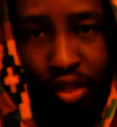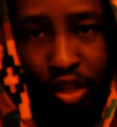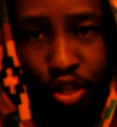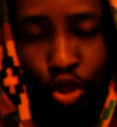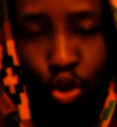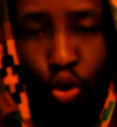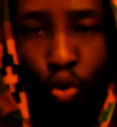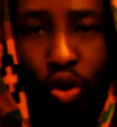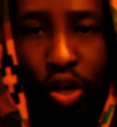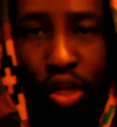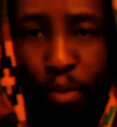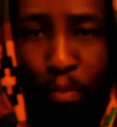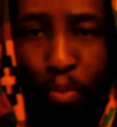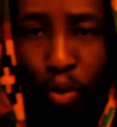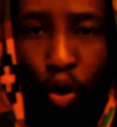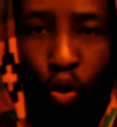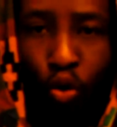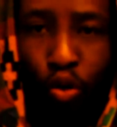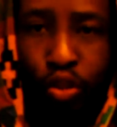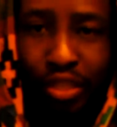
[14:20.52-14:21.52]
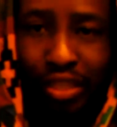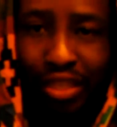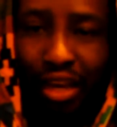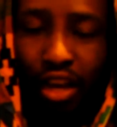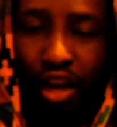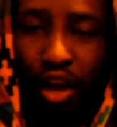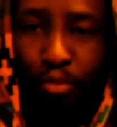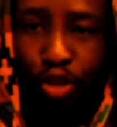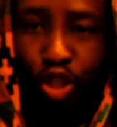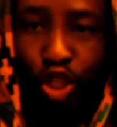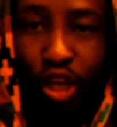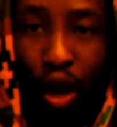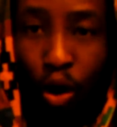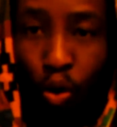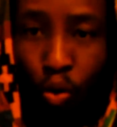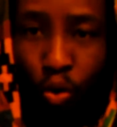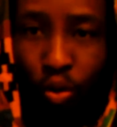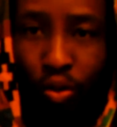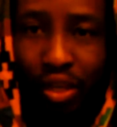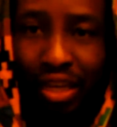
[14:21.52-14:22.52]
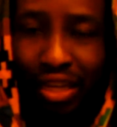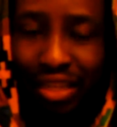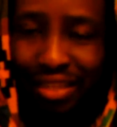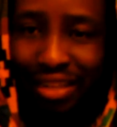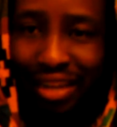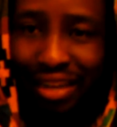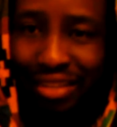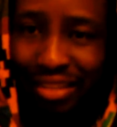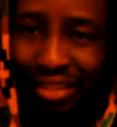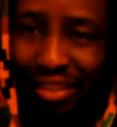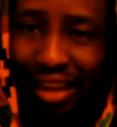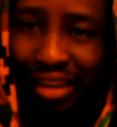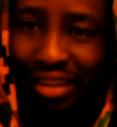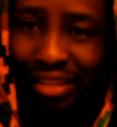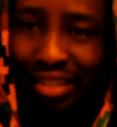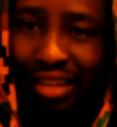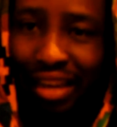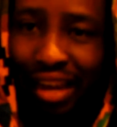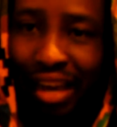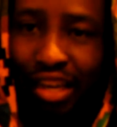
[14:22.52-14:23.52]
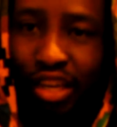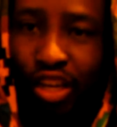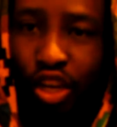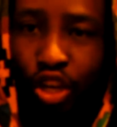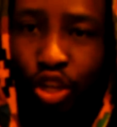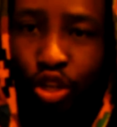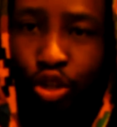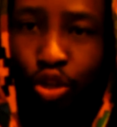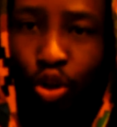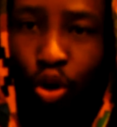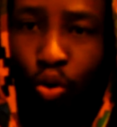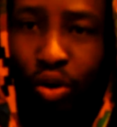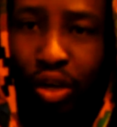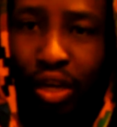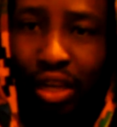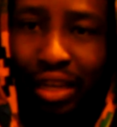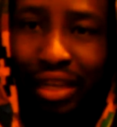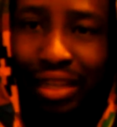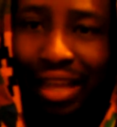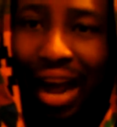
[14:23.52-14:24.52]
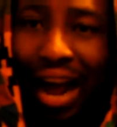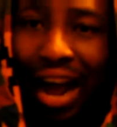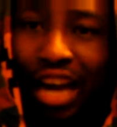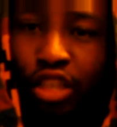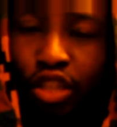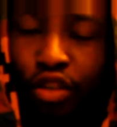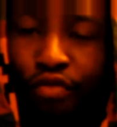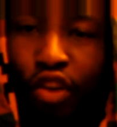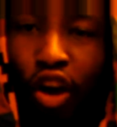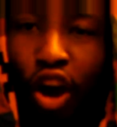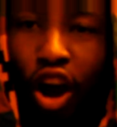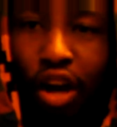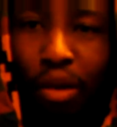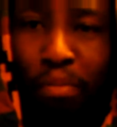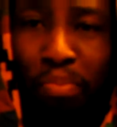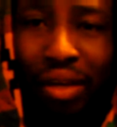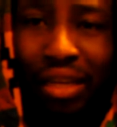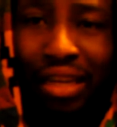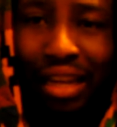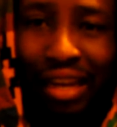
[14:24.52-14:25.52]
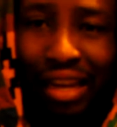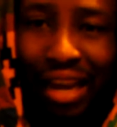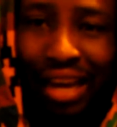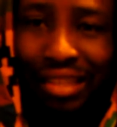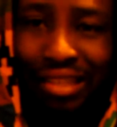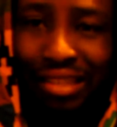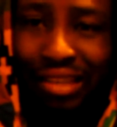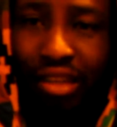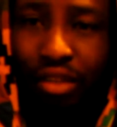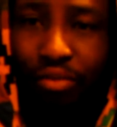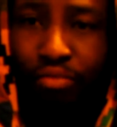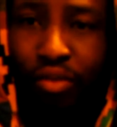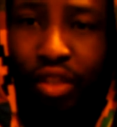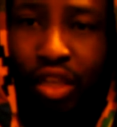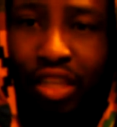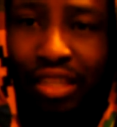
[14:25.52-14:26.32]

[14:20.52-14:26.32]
So Shaul says things like, the eyes of your heart being enlightened.